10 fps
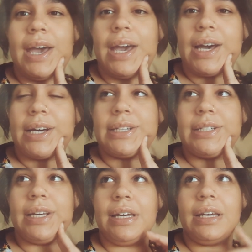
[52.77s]

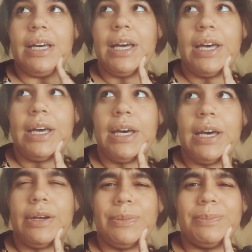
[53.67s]
And
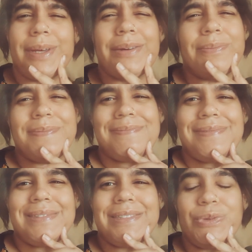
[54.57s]
I don't, I don't,
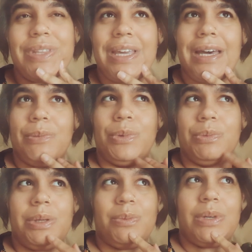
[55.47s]
don't think I would
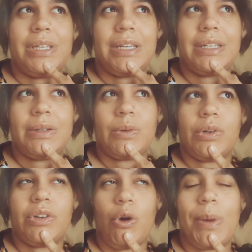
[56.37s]
reread it
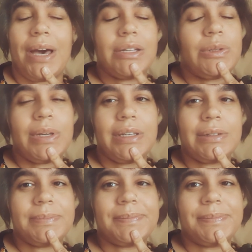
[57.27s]
or go back to it,
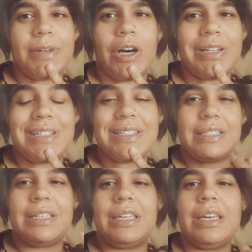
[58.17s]

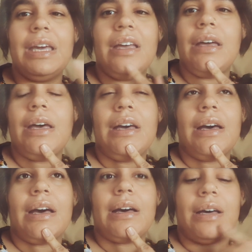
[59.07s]
honestly.
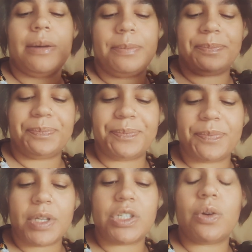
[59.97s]
Um,
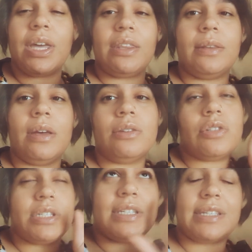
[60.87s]
so again,
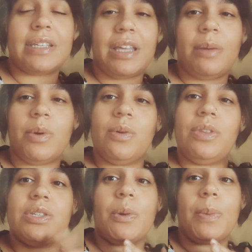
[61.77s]
just disclaimer:
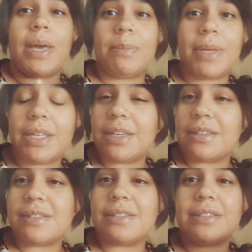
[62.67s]
these are my
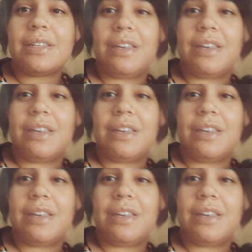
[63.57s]
opinions.